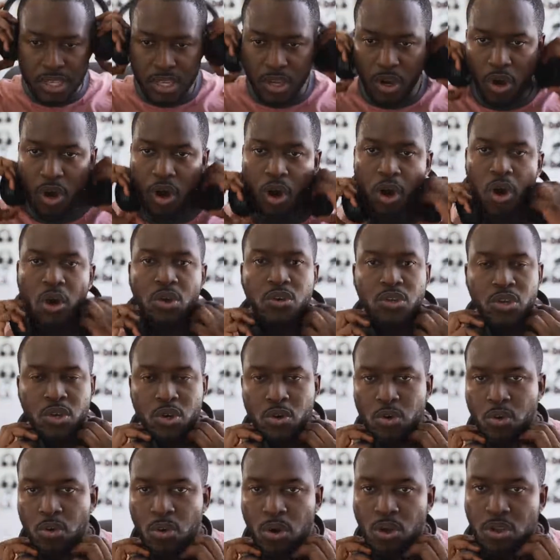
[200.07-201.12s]
the
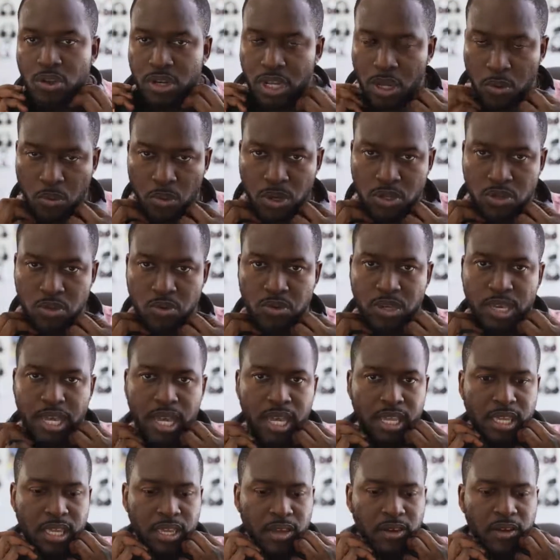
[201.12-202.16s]
audio quality and what you
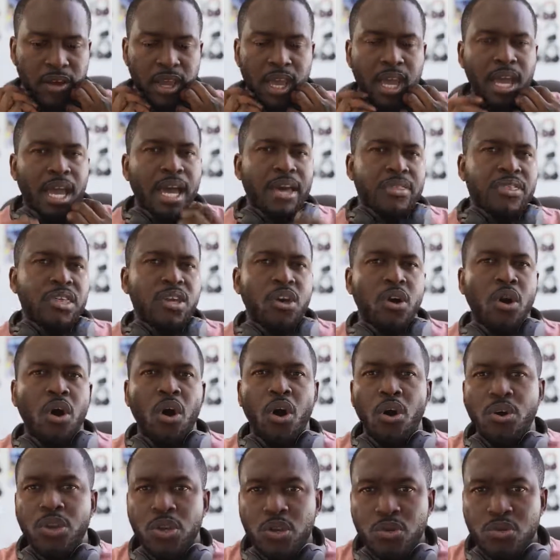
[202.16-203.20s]
get here. I think
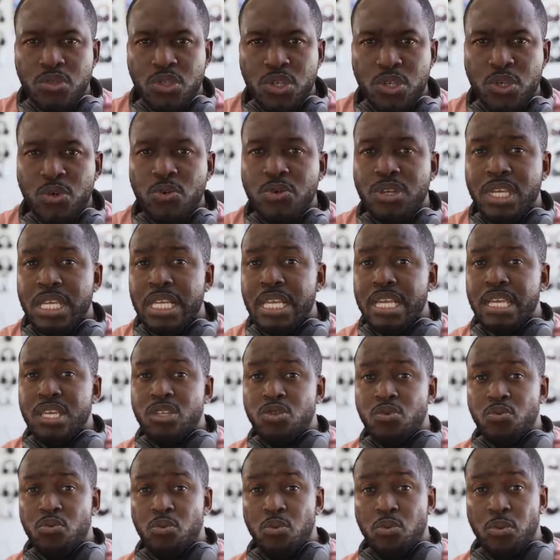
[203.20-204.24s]
audio tuning
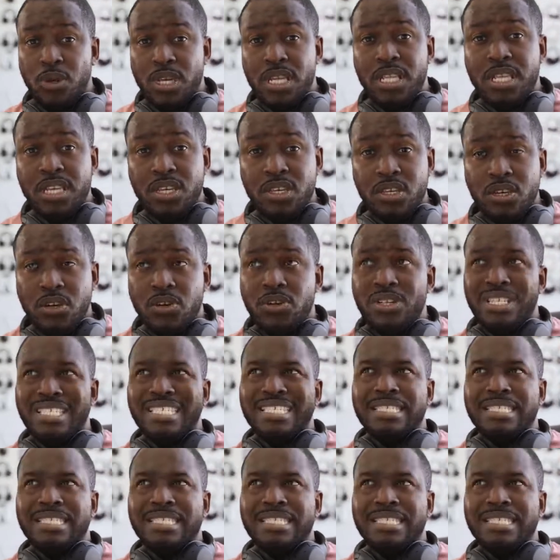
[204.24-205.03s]
is really good,